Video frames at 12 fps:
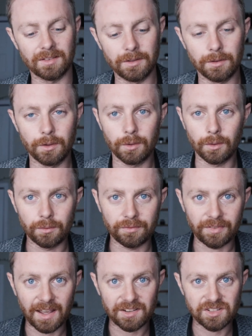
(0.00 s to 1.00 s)
a little local
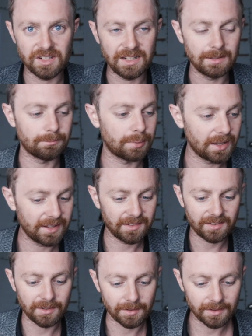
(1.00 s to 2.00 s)
fashion-y
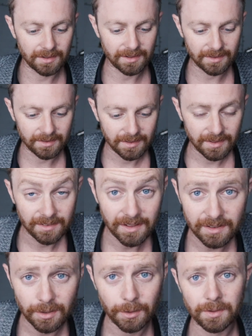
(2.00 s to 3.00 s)
place here in
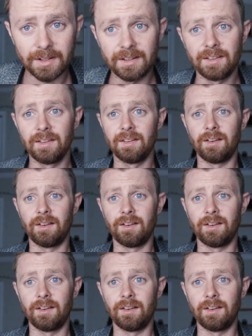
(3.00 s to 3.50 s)
Daytona.